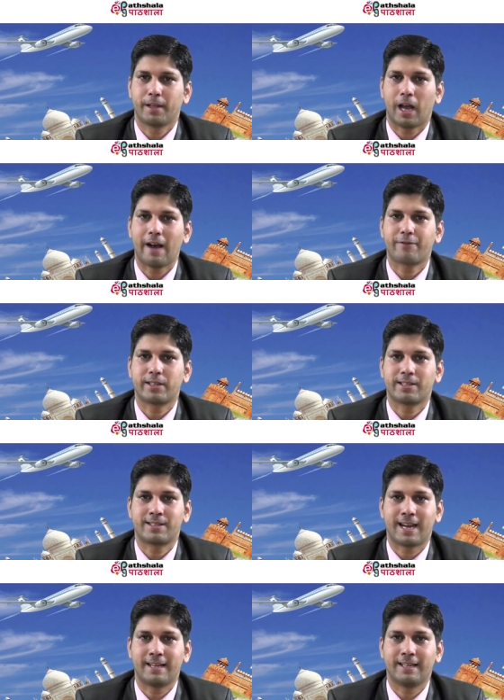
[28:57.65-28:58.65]
After a
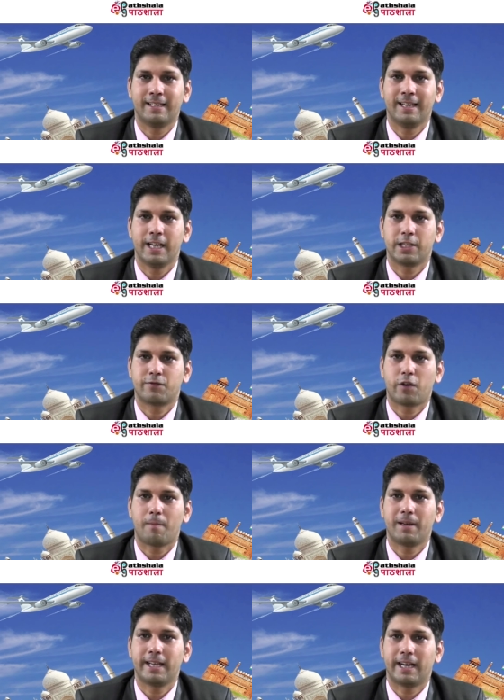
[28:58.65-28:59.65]
standard is
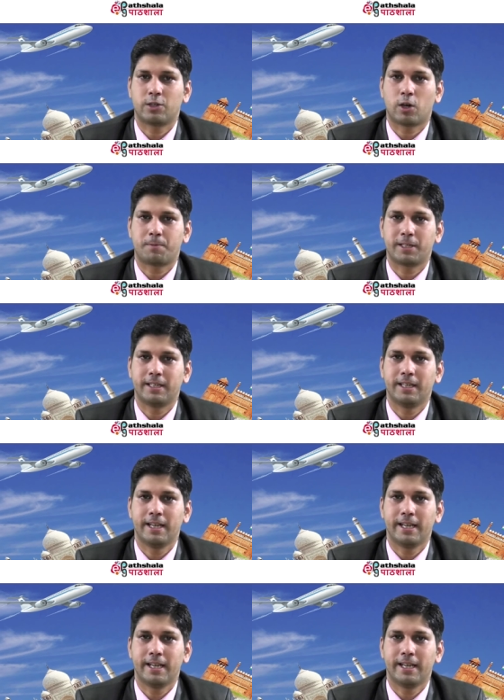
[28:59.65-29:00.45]
formally adopted,